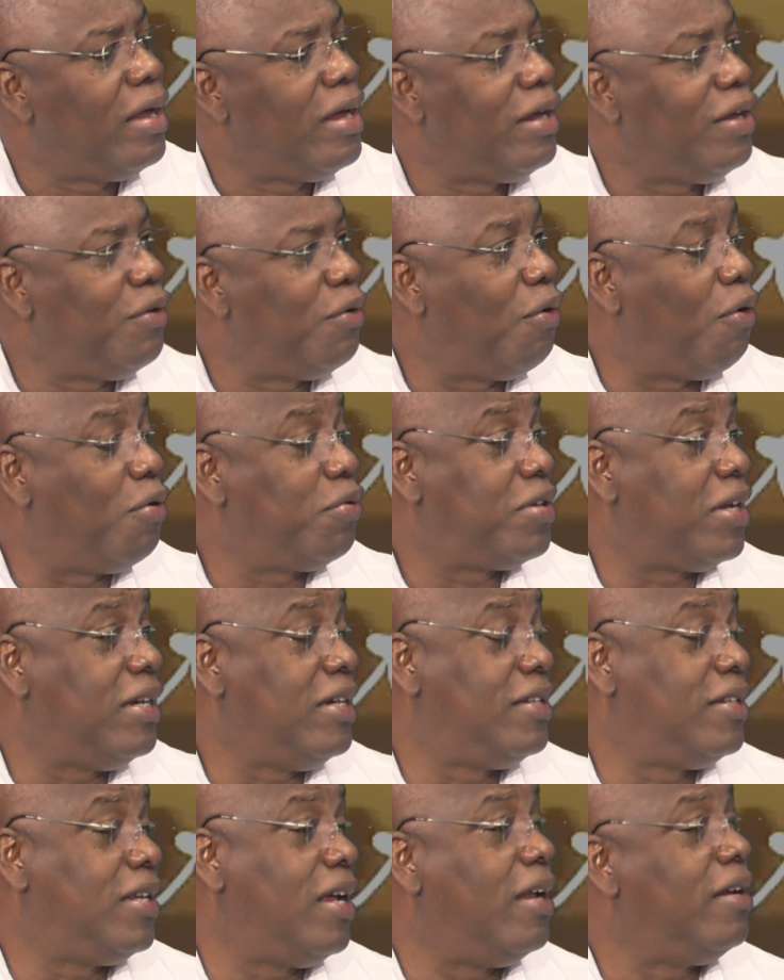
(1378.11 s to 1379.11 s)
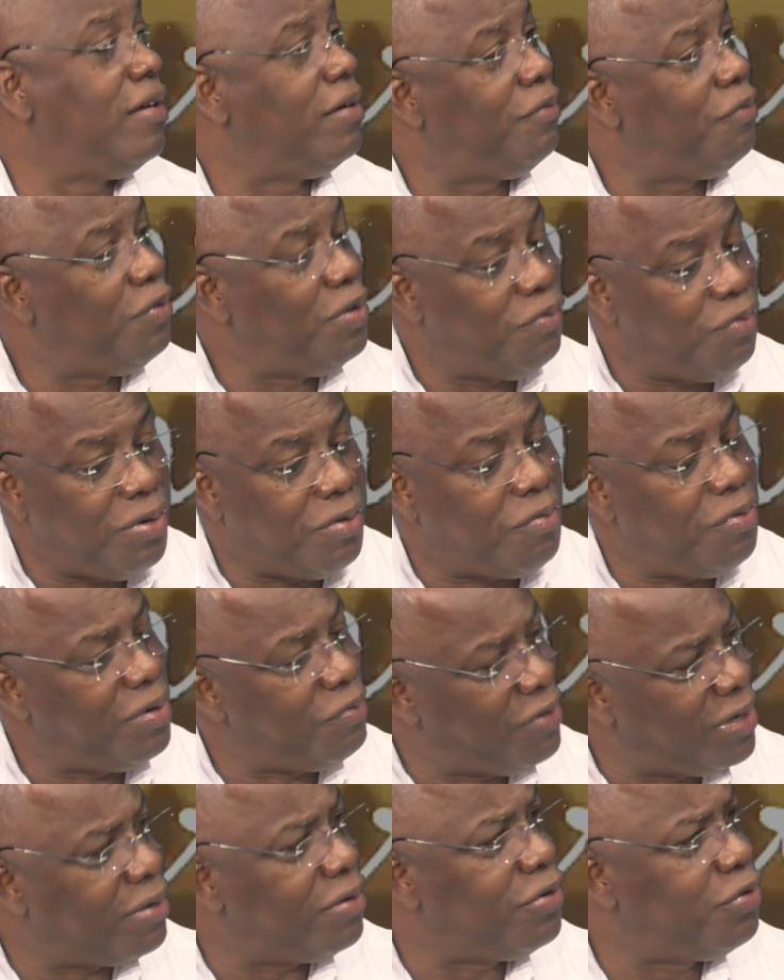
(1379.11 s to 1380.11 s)
Out of the 10,
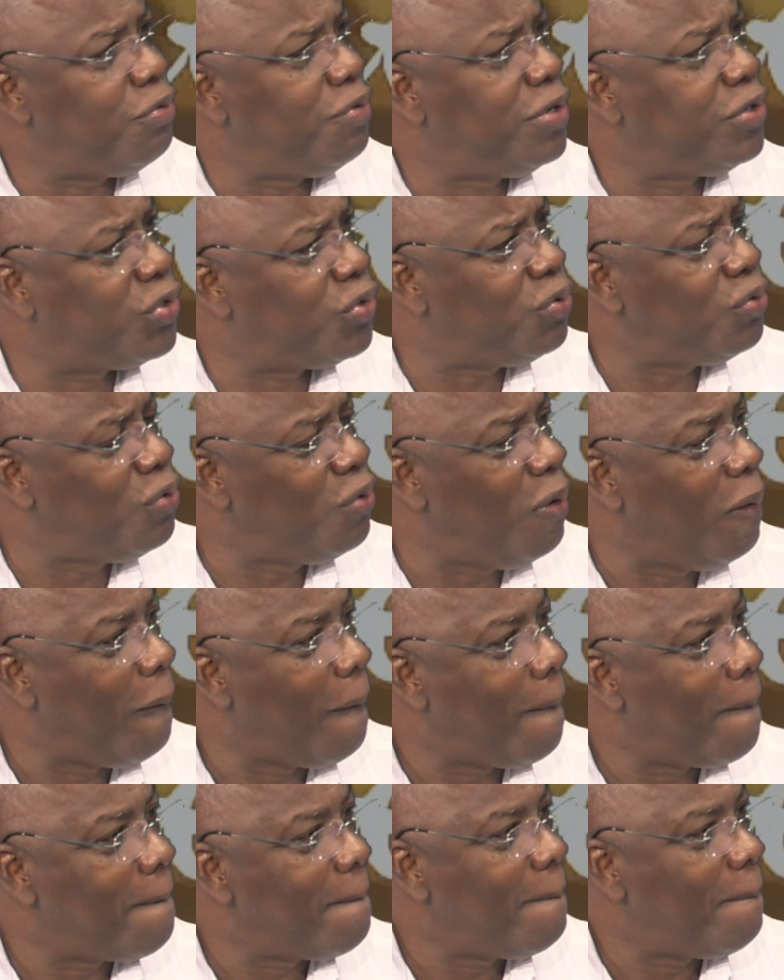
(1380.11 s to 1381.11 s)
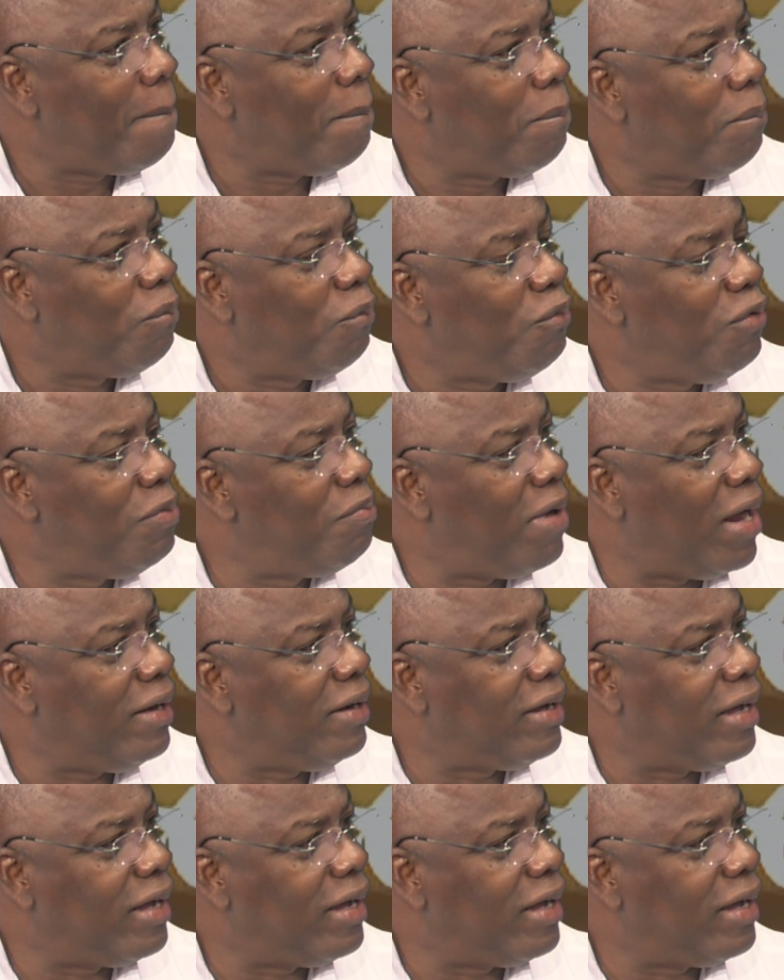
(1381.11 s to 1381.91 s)
we could do it 2. We mightn't